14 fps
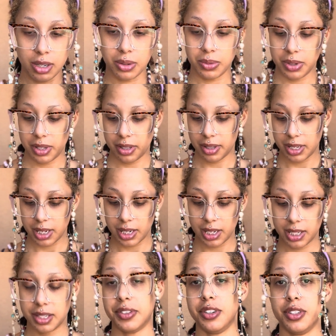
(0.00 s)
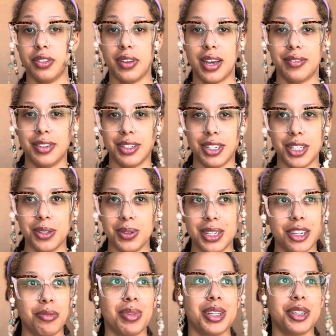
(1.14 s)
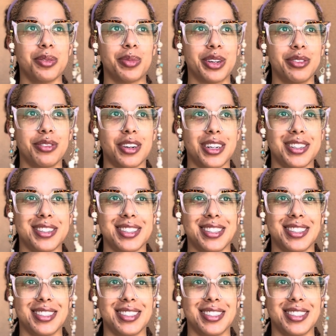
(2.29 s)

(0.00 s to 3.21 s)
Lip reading: with the Spheres of Heaven. Do you hear my little bird friends?